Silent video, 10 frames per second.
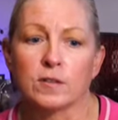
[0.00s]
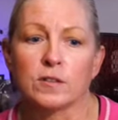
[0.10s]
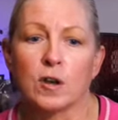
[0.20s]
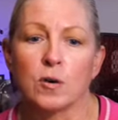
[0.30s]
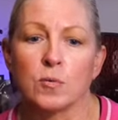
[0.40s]

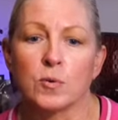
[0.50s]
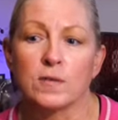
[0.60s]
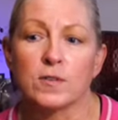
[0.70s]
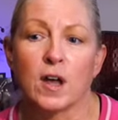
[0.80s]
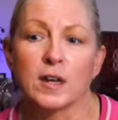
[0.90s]
So
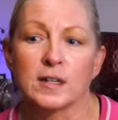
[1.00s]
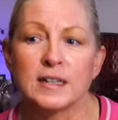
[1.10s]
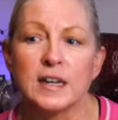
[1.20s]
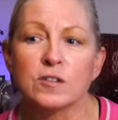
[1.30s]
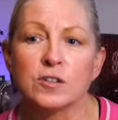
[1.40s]
we've got at
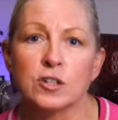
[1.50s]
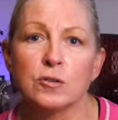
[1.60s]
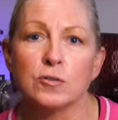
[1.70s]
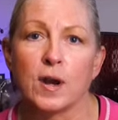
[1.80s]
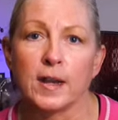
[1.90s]
least
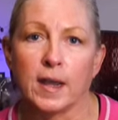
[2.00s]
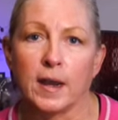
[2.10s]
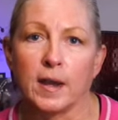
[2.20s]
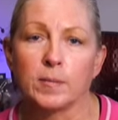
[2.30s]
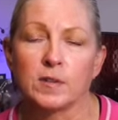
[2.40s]
two dry
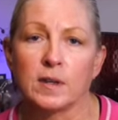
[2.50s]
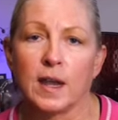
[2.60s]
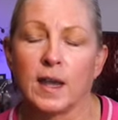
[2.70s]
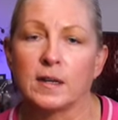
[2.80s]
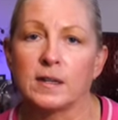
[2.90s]
camps
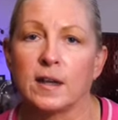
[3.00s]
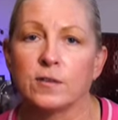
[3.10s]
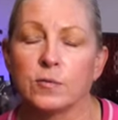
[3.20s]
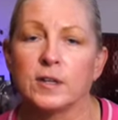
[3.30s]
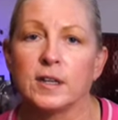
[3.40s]
and that
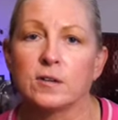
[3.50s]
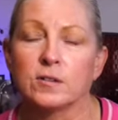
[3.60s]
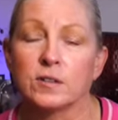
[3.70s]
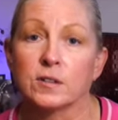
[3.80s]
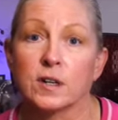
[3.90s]
three
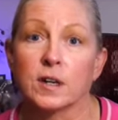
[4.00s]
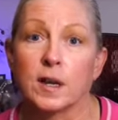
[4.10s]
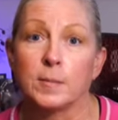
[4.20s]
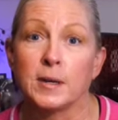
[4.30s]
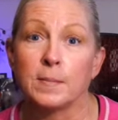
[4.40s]
liters is gonna
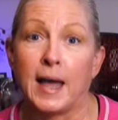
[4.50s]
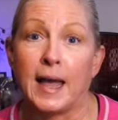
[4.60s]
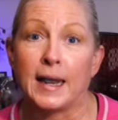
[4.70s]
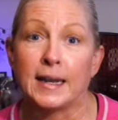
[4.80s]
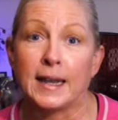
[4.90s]
come in
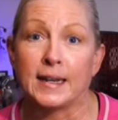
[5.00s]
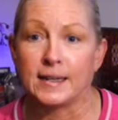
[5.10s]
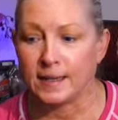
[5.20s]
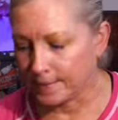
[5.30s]
mighty handy.